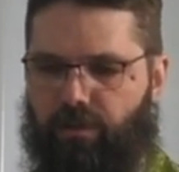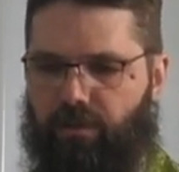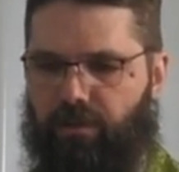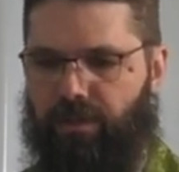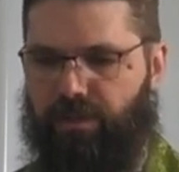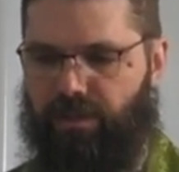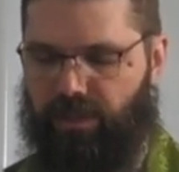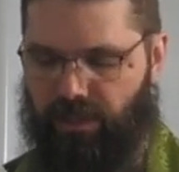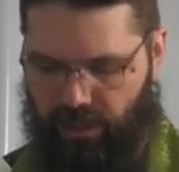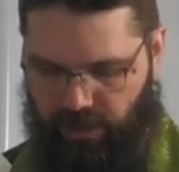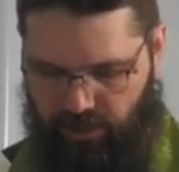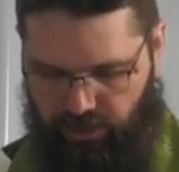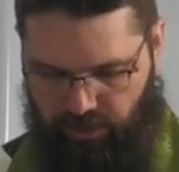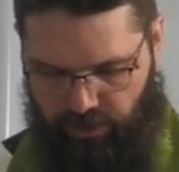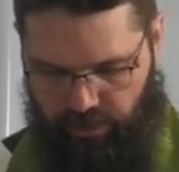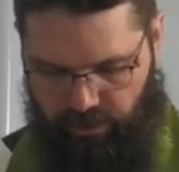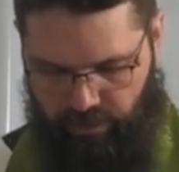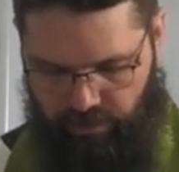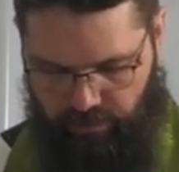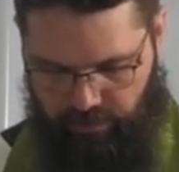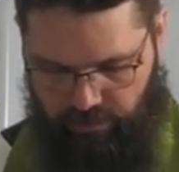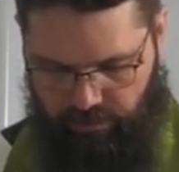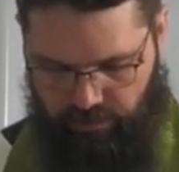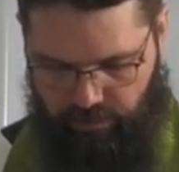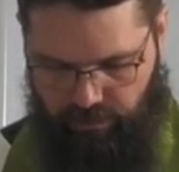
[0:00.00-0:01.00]
or a
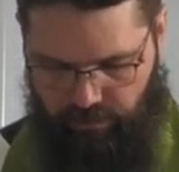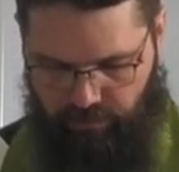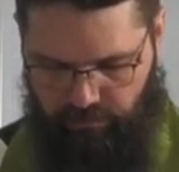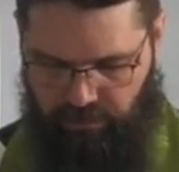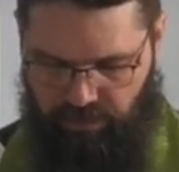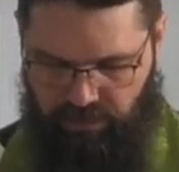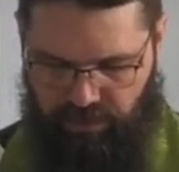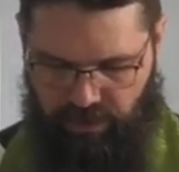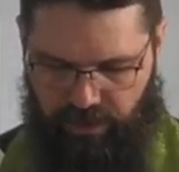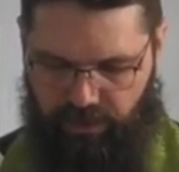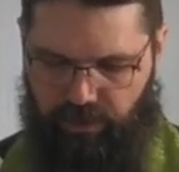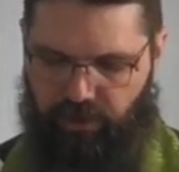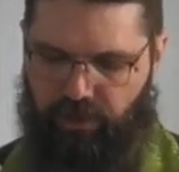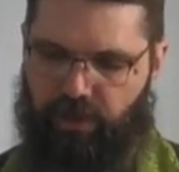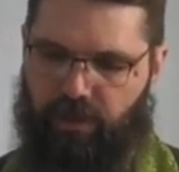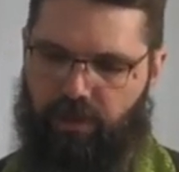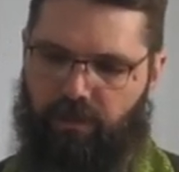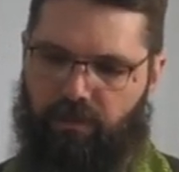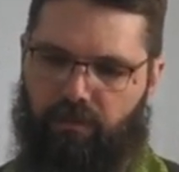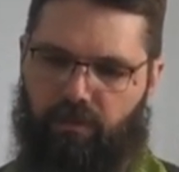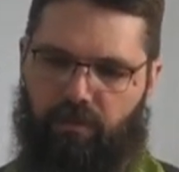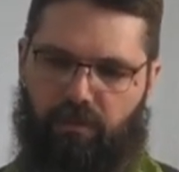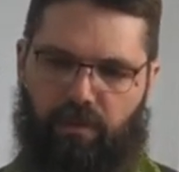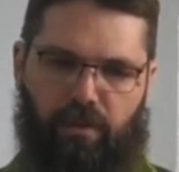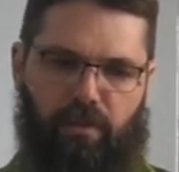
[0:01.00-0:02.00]
teacher,
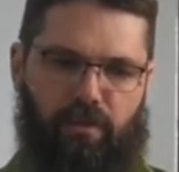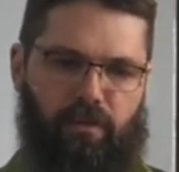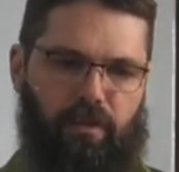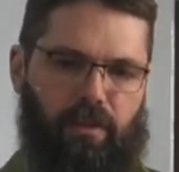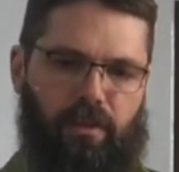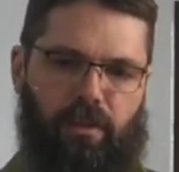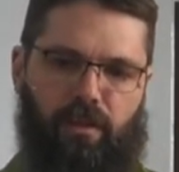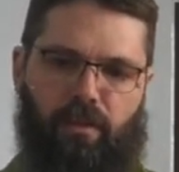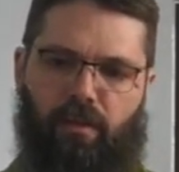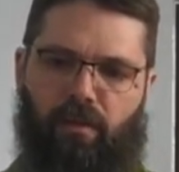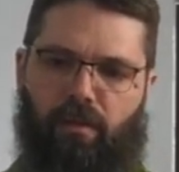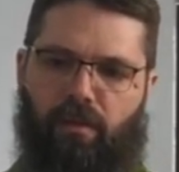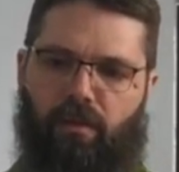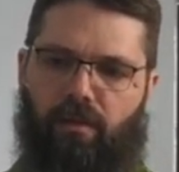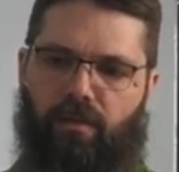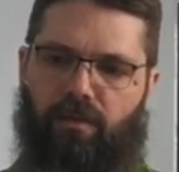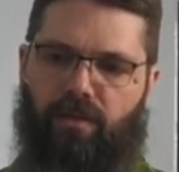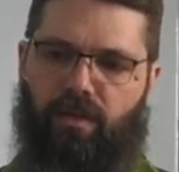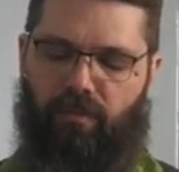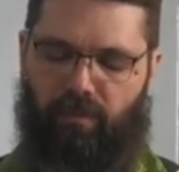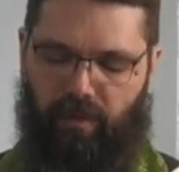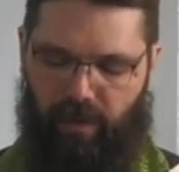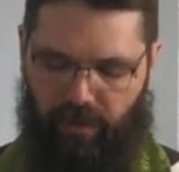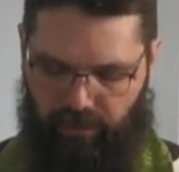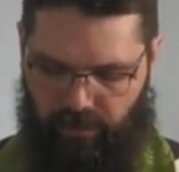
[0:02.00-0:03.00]
musician, or
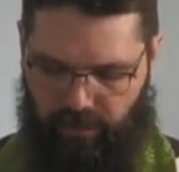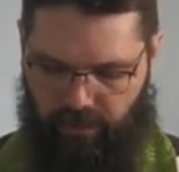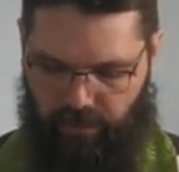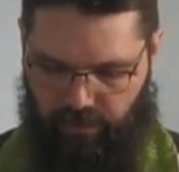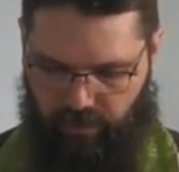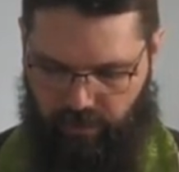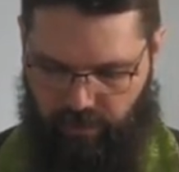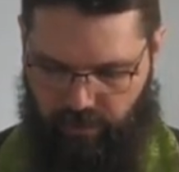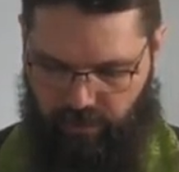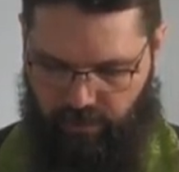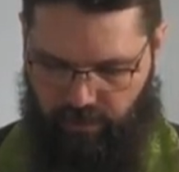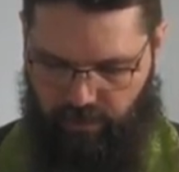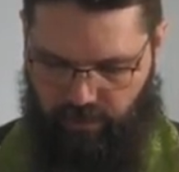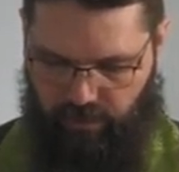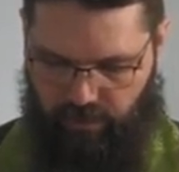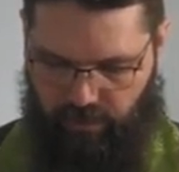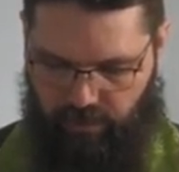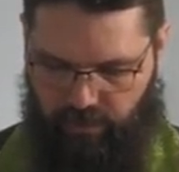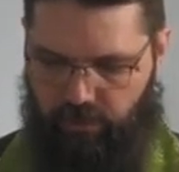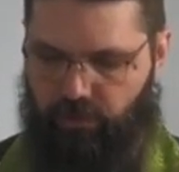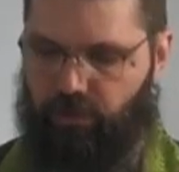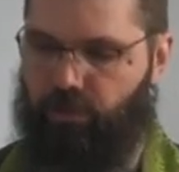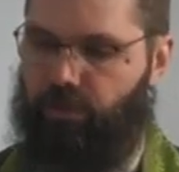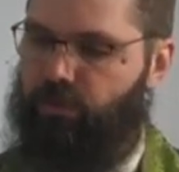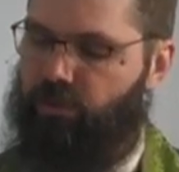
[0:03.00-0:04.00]
some other
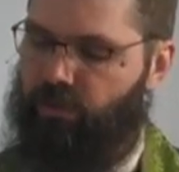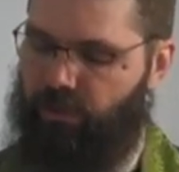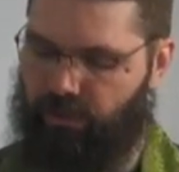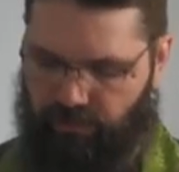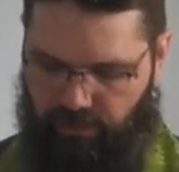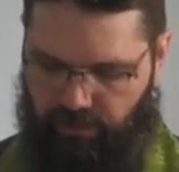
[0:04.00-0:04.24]
churchly